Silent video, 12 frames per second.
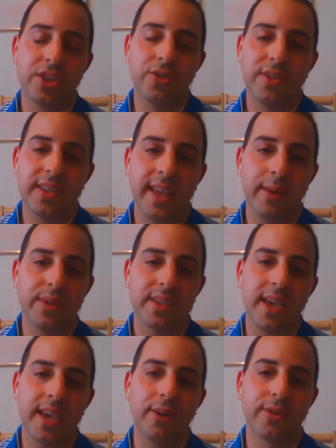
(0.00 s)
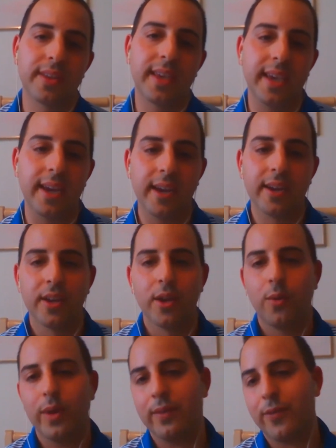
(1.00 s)
issue to them was healthcare.
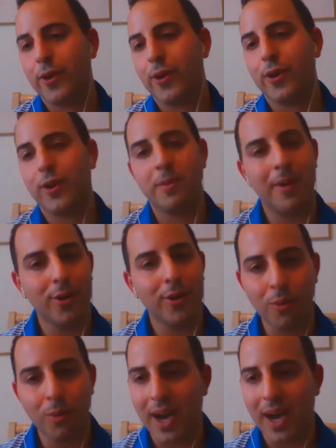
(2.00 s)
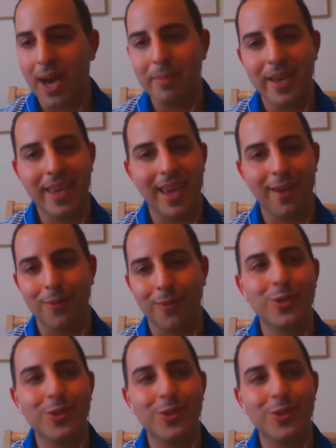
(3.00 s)
We've heard about Obamacare from